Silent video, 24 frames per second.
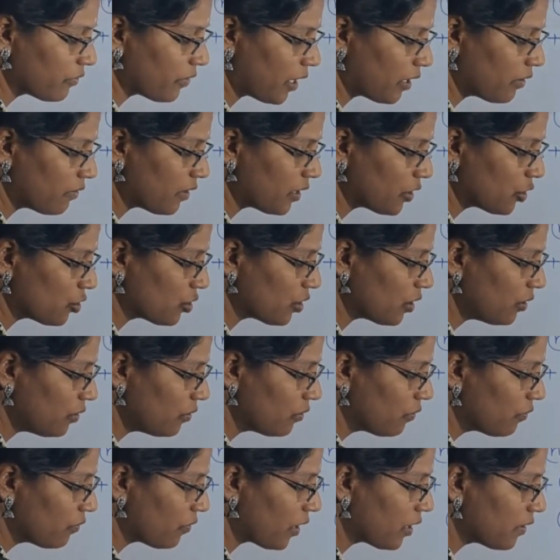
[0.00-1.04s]
5 1 ja,
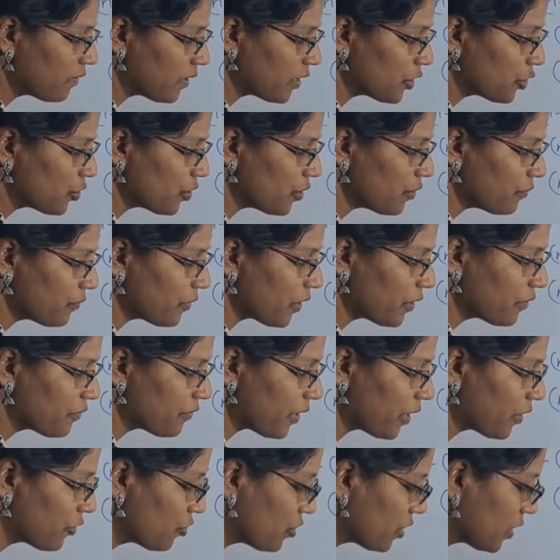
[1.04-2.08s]
5 1 ja, 5
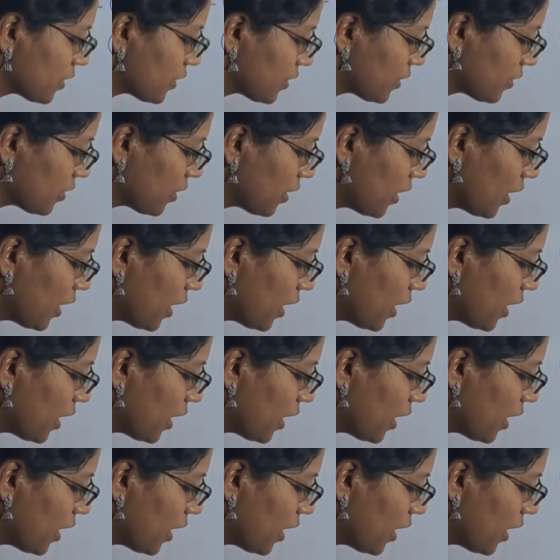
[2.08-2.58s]
5 jas.